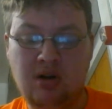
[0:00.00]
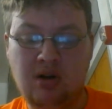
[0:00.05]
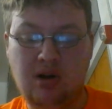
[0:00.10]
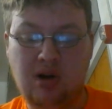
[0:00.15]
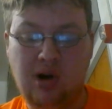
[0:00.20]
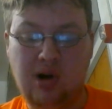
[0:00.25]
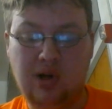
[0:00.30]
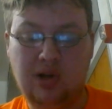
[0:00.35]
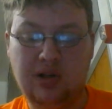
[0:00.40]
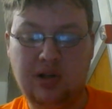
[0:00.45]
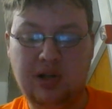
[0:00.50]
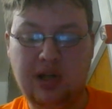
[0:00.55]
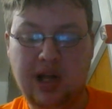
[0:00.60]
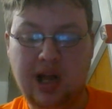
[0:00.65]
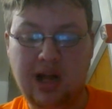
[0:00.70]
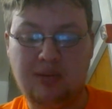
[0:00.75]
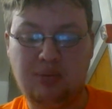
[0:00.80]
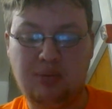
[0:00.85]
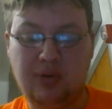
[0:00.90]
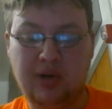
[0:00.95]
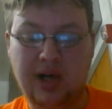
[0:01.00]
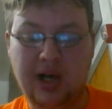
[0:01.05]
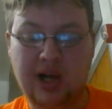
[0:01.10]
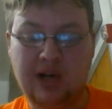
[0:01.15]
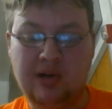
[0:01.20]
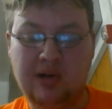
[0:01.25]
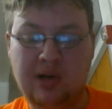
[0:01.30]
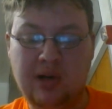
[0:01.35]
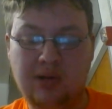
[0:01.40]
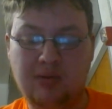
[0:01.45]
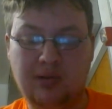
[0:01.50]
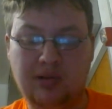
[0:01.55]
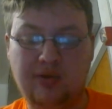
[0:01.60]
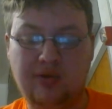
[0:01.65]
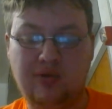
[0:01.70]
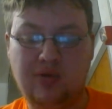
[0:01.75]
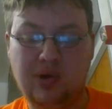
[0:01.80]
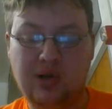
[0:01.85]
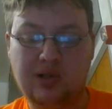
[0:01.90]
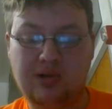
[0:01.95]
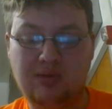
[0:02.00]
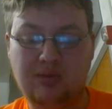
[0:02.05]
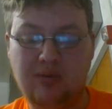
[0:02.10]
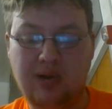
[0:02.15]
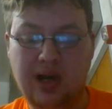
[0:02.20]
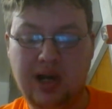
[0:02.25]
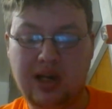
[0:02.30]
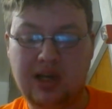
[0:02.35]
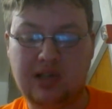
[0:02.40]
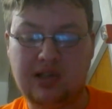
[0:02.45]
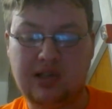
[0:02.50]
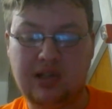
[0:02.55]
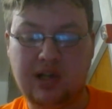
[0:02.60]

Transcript: all he had planned with The Force Awakens